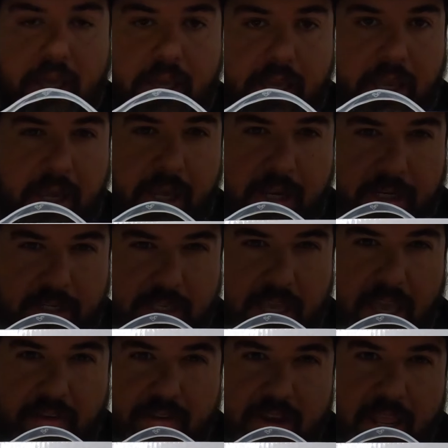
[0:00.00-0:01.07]
And
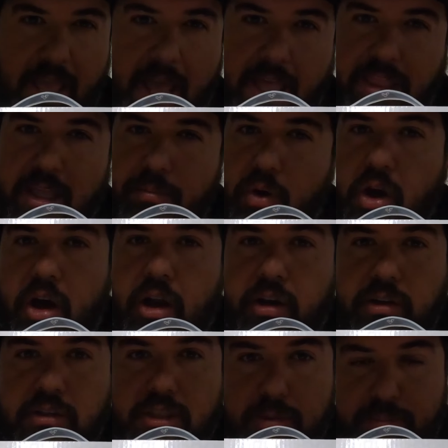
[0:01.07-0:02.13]
Kevin had them
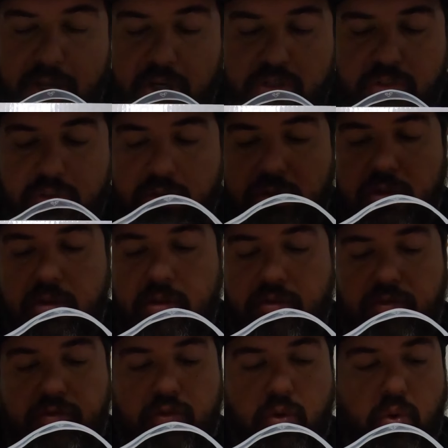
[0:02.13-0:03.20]
on special
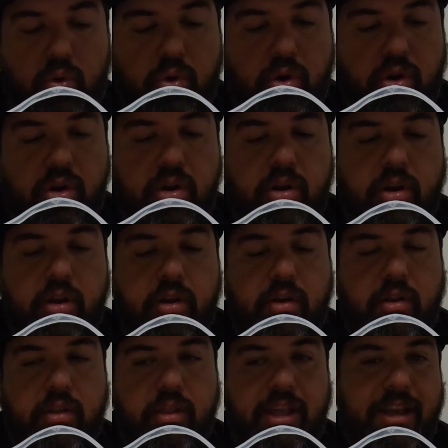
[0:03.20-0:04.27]
for
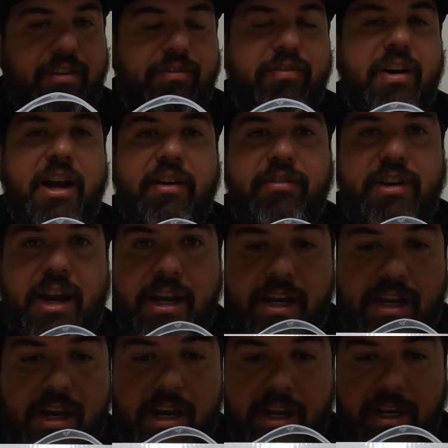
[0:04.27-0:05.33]
like
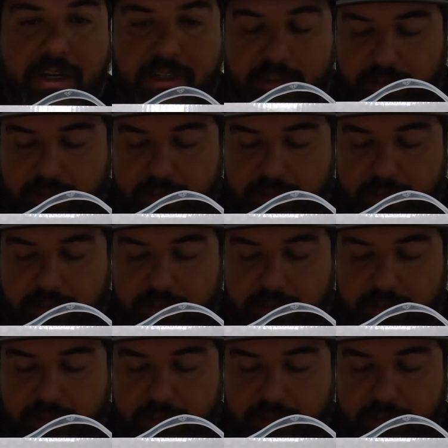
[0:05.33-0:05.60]
$5.99.